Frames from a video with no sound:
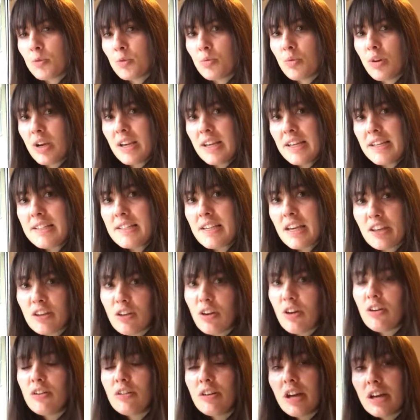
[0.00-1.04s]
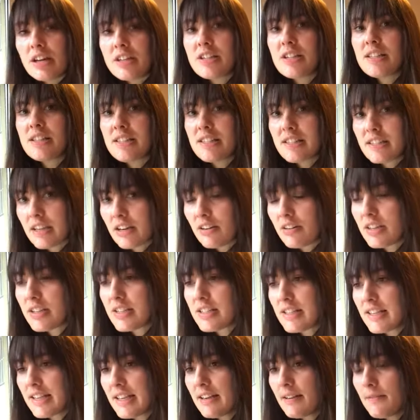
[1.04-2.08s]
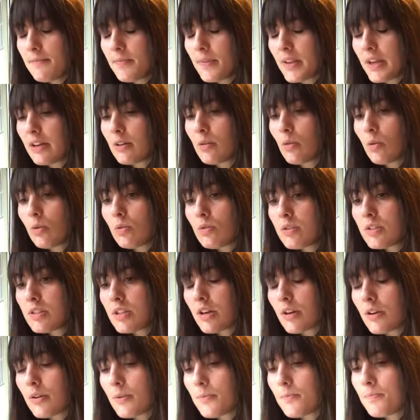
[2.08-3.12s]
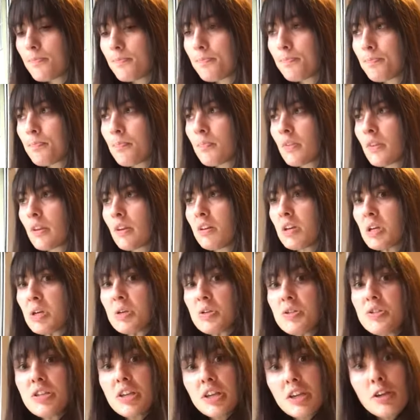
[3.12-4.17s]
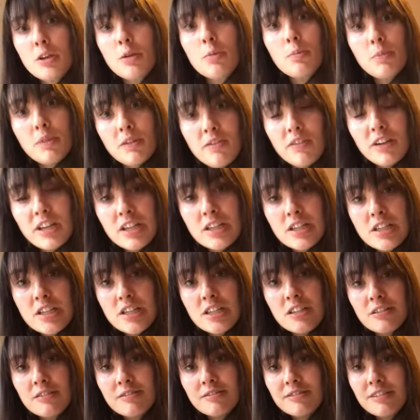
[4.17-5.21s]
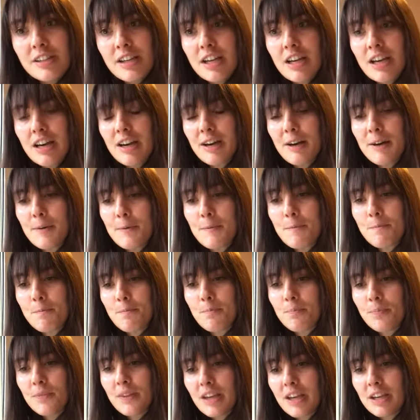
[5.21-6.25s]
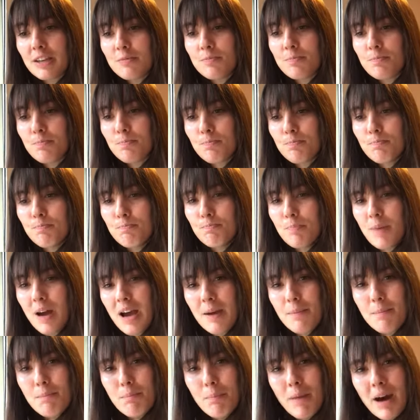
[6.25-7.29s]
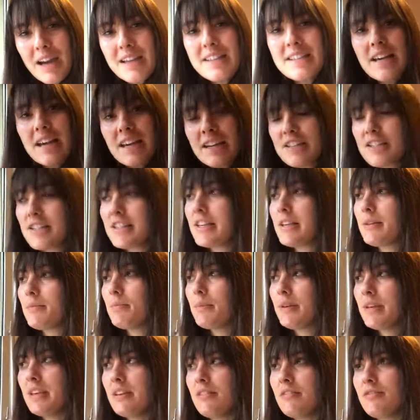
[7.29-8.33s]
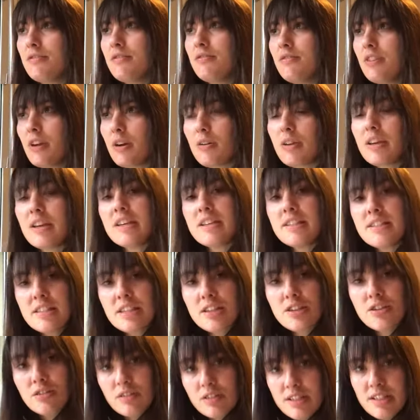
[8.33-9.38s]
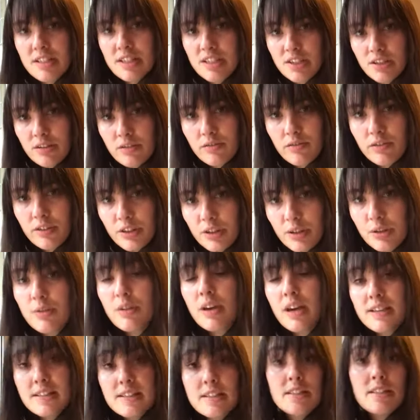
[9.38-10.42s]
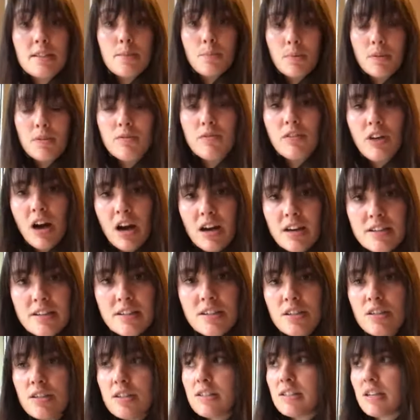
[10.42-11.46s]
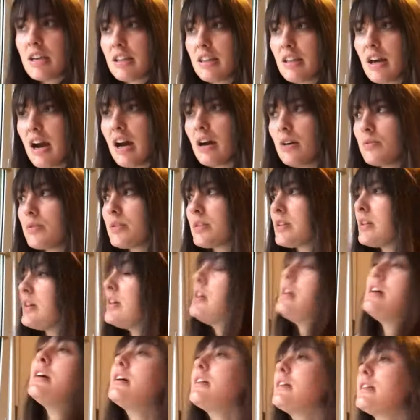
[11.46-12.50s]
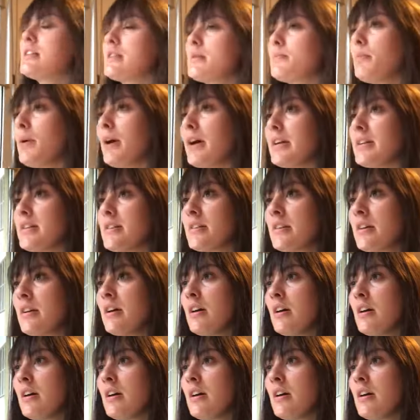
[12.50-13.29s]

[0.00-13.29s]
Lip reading: really take your own actions seriously and also check your privilege. It might actually be a very easy transition for you, as it's been for us to stay in the house despite